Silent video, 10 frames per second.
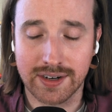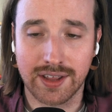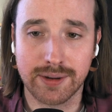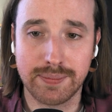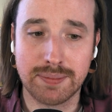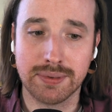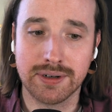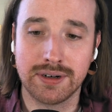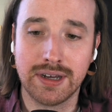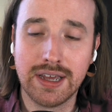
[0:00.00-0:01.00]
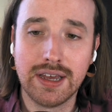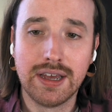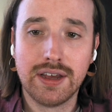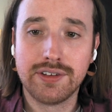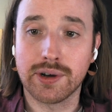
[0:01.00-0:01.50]
and other people.
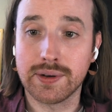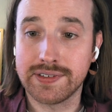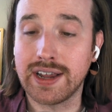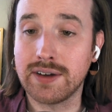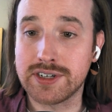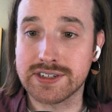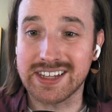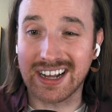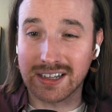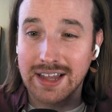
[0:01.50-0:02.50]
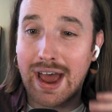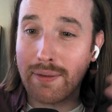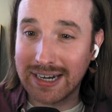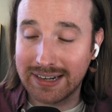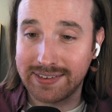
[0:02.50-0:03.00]
So instead of just like
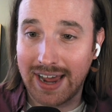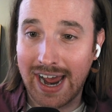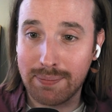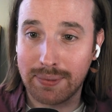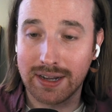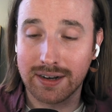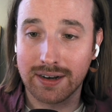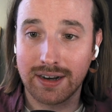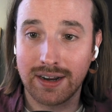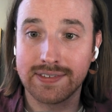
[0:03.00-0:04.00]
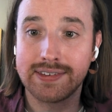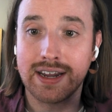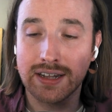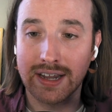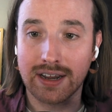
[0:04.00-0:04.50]
allowing it to happen,
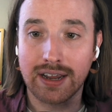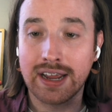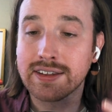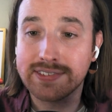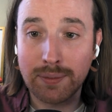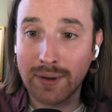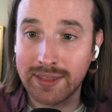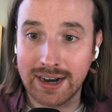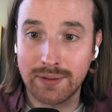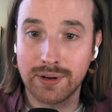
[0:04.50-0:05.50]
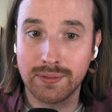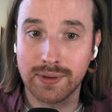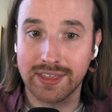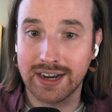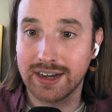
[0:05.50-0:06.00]
instead like in the same way that I would
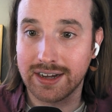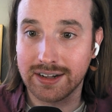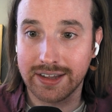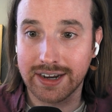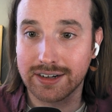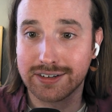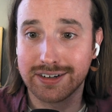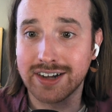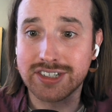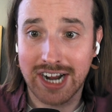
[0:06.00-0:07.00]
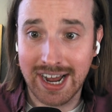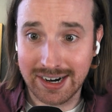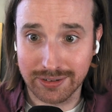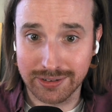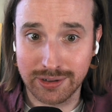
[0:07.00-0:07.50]
with like a like a a
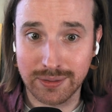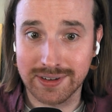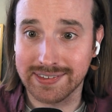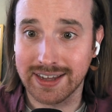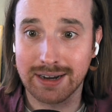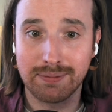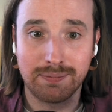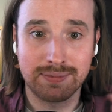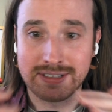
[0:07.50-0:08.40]
child who is like